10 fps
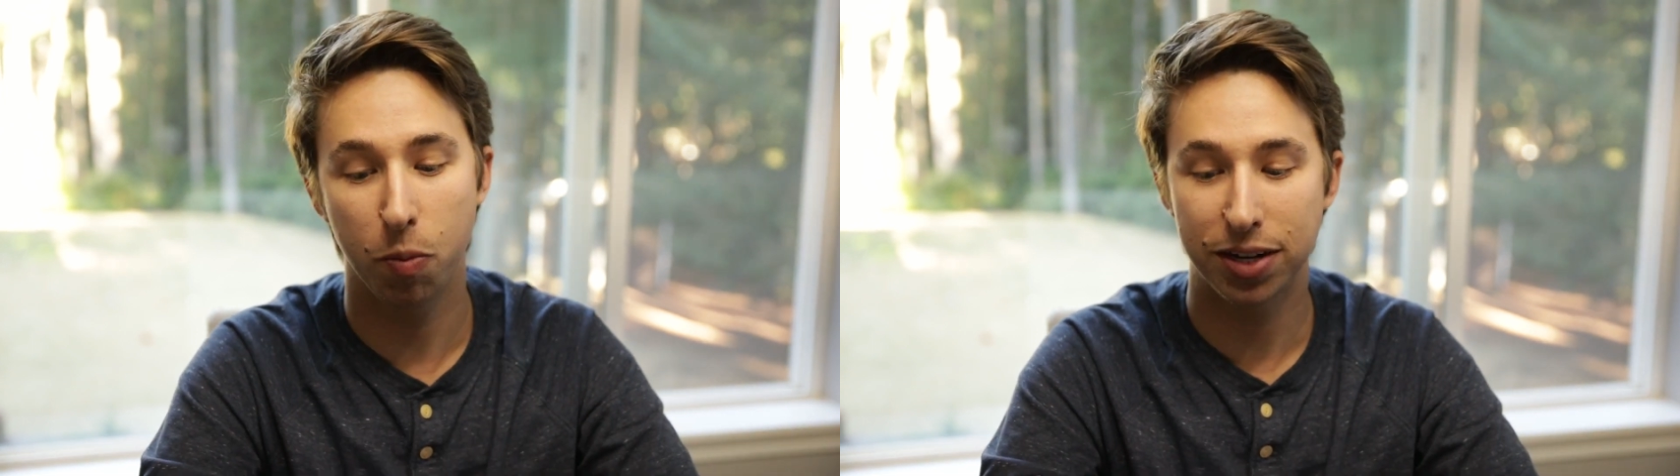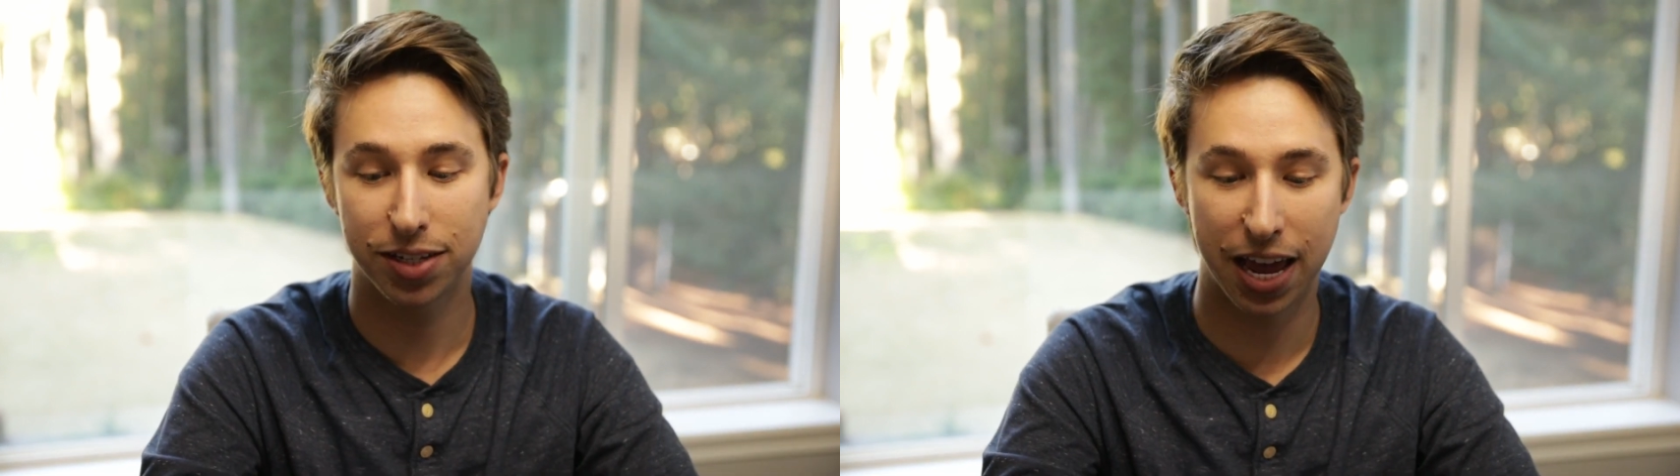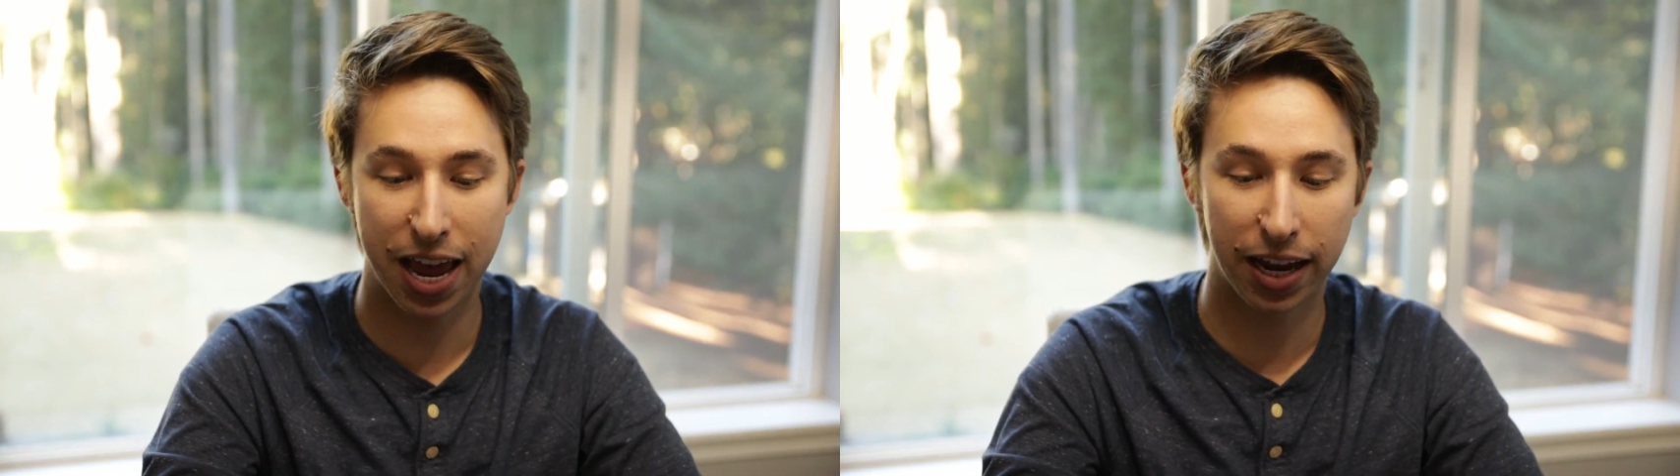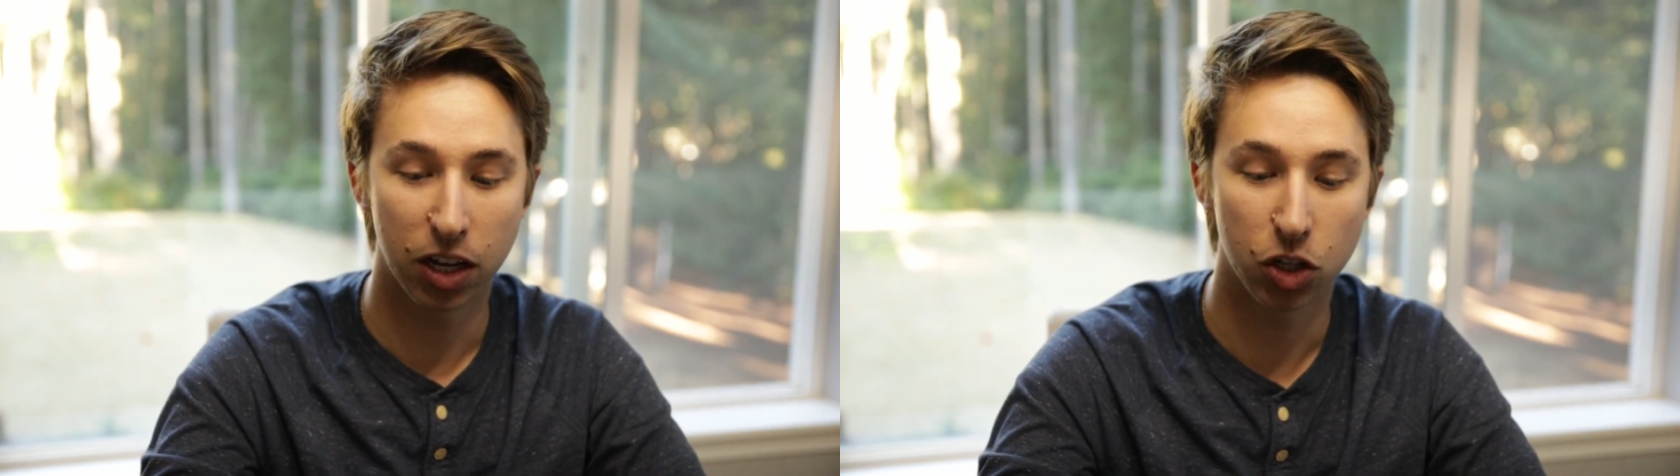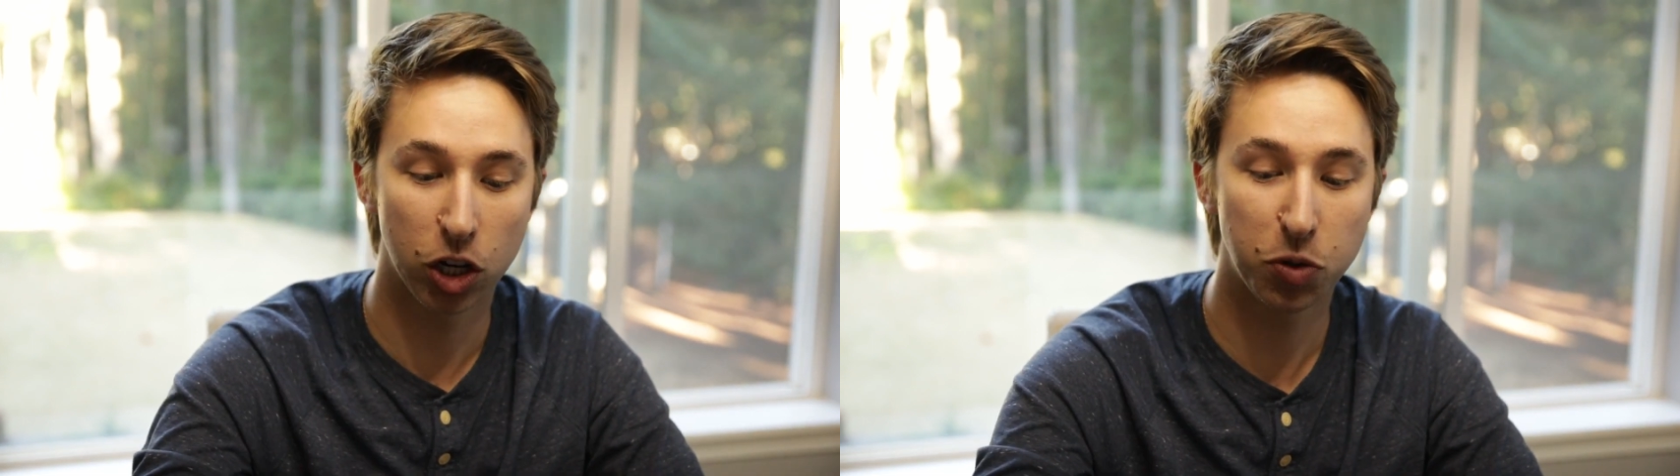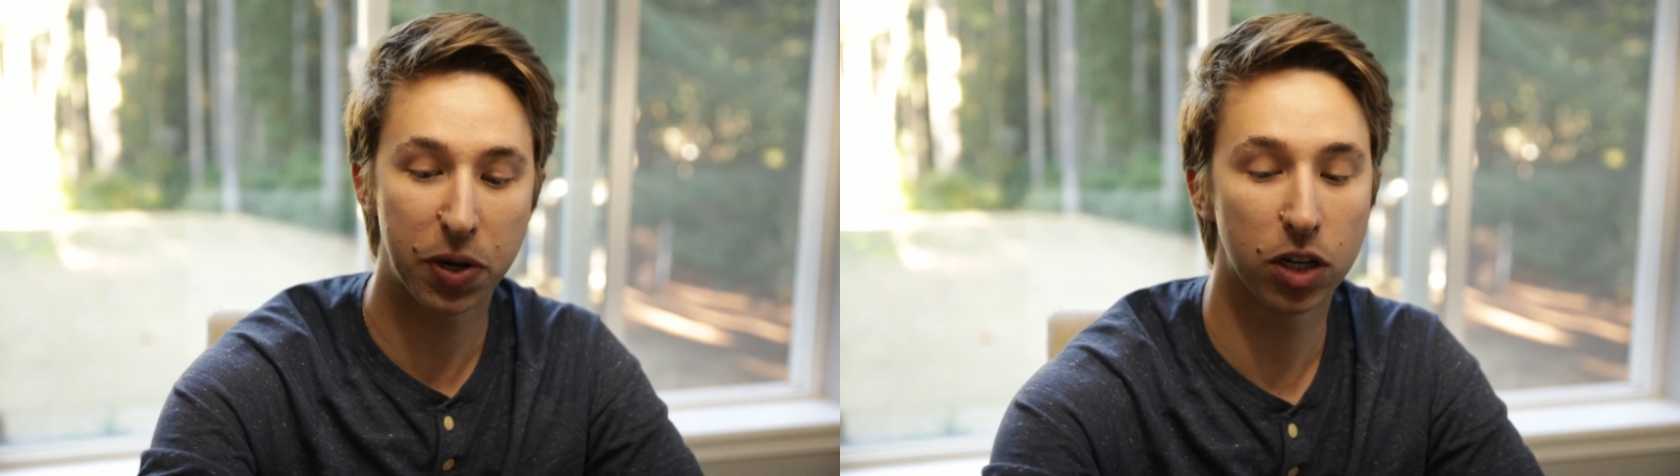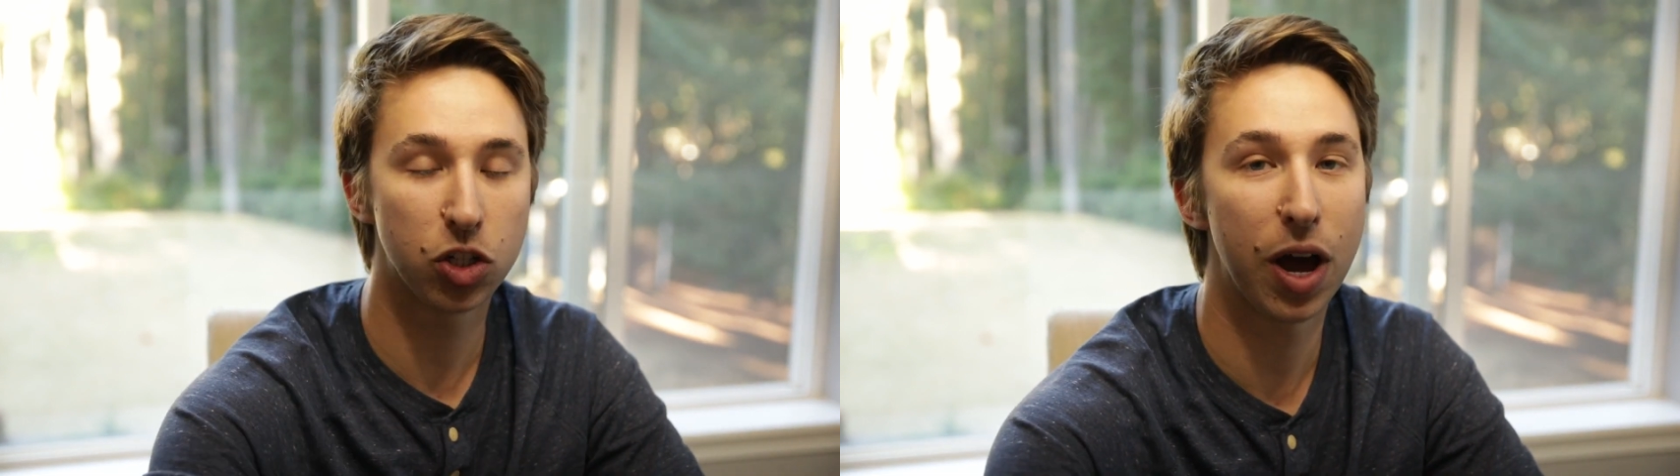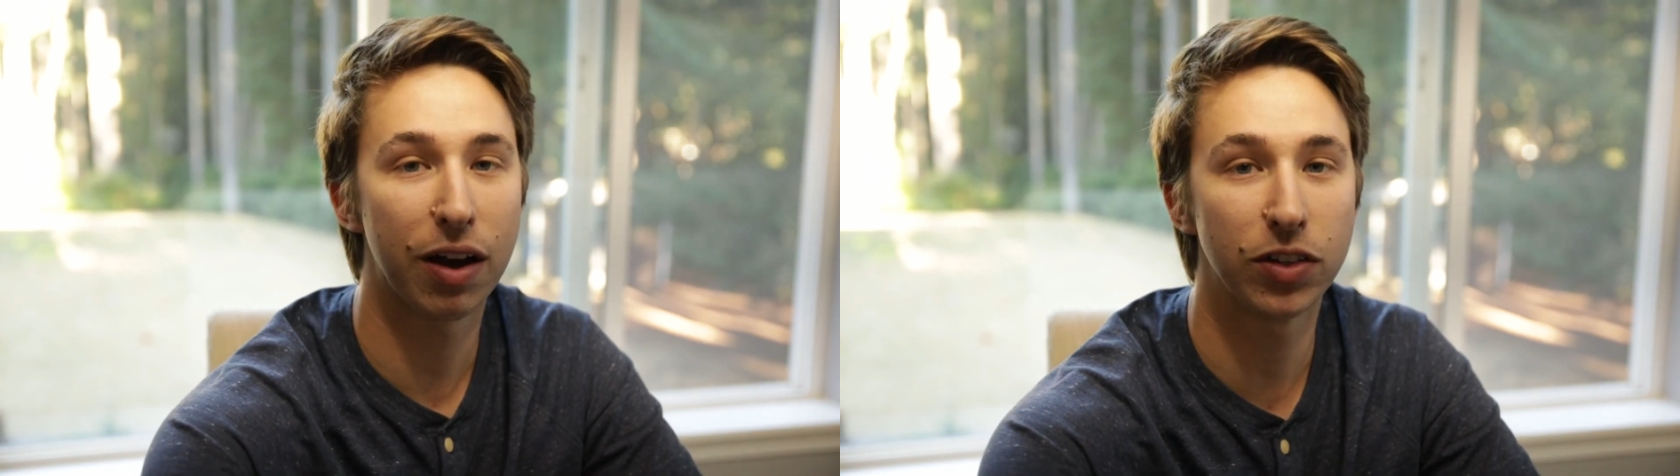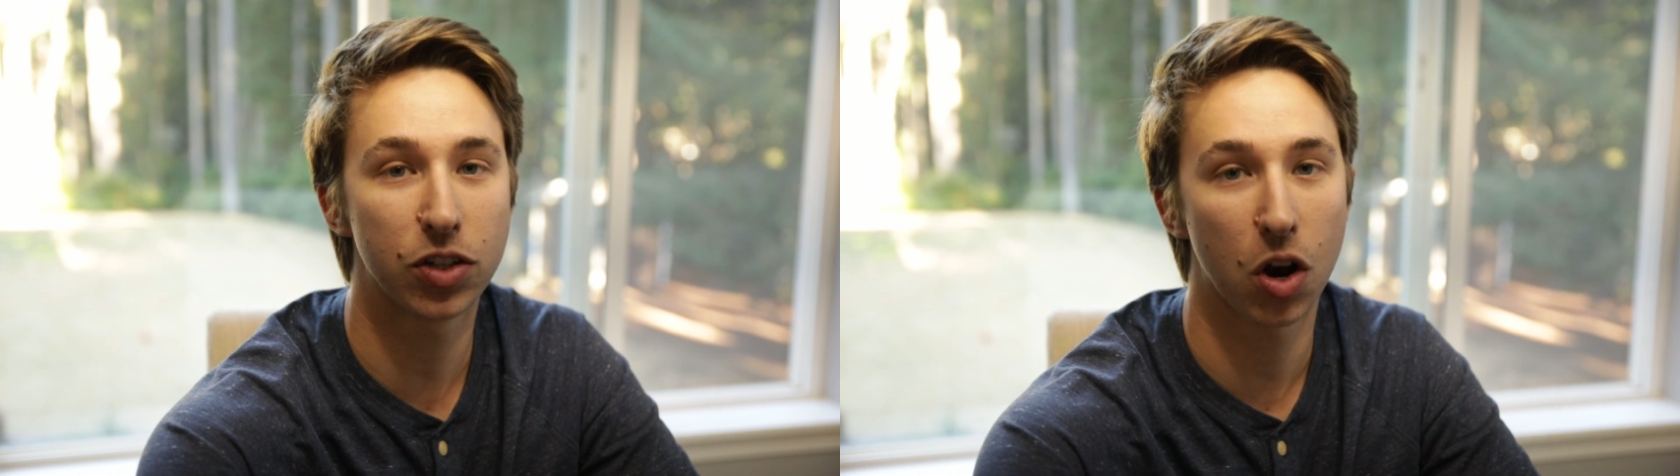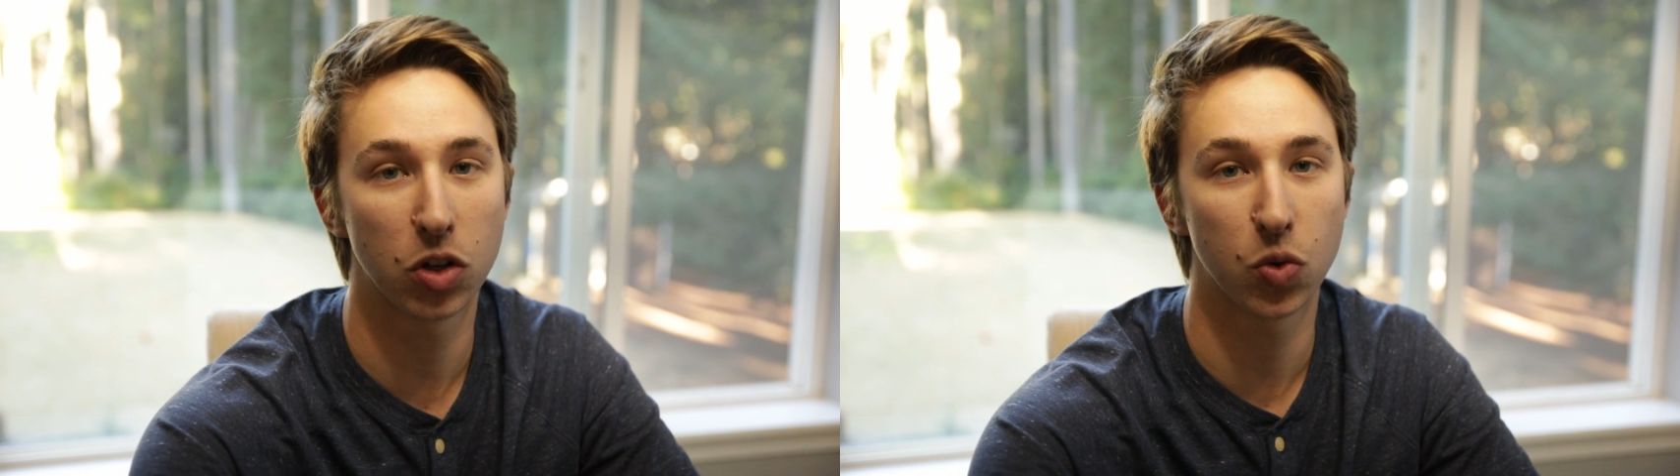by saying just because you have these
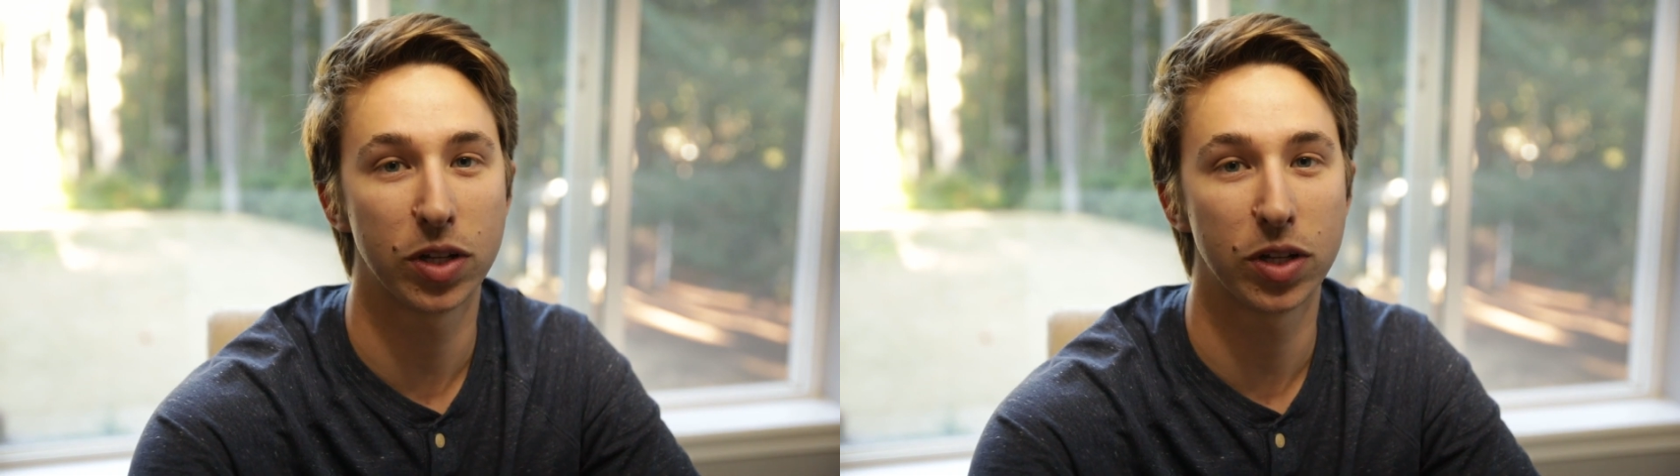cards,